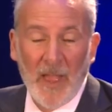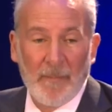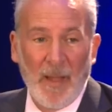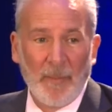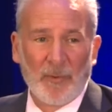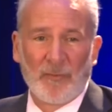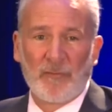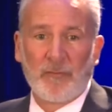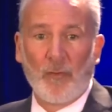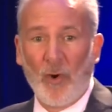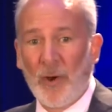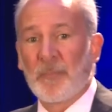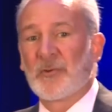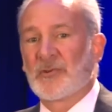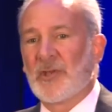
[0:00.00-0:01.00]
Remember,
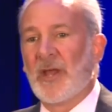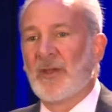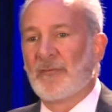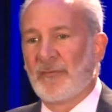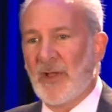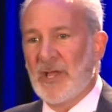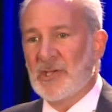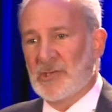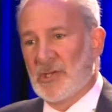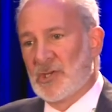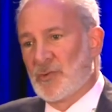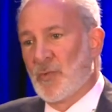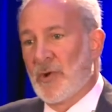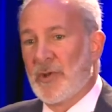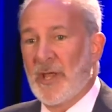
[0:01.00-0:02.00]
4% inflation
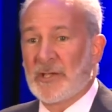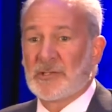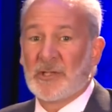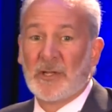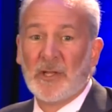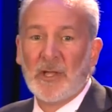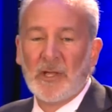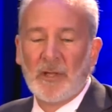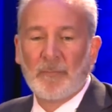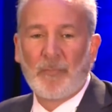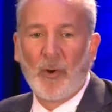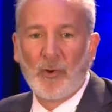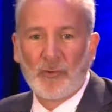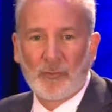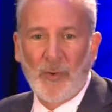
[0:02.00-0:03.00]
is where Nixon
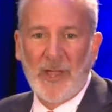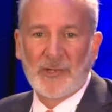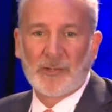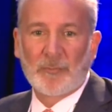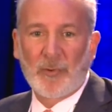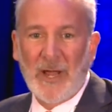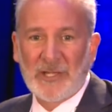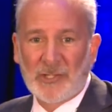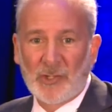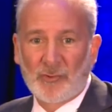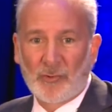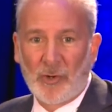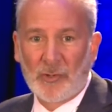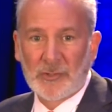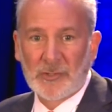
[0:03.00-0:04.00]
imposed wage and price
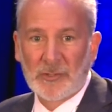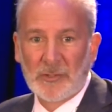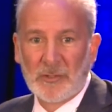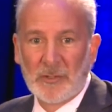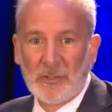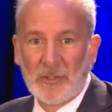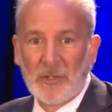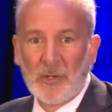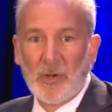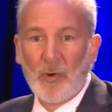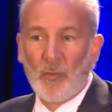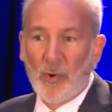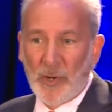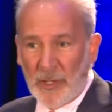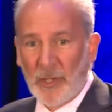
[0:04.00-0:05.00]
controls.
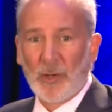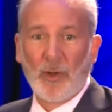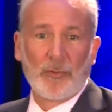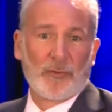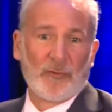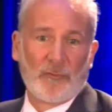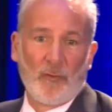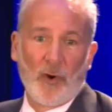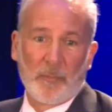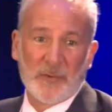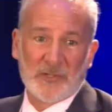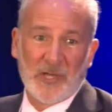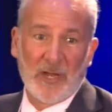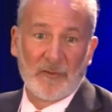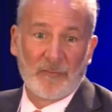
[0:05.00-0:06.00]
We're going to go through
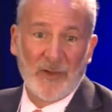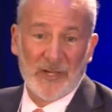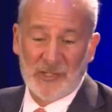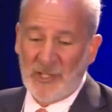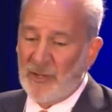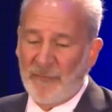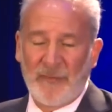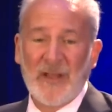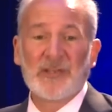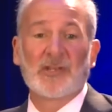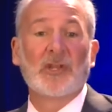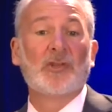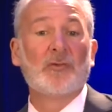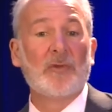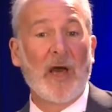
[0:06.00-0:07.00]
4% inflation, and the Fed's
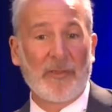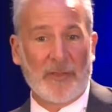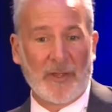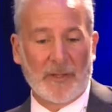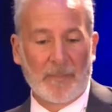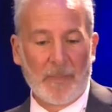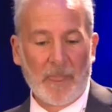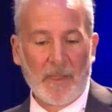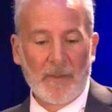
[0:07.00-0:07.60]
going to do nothing.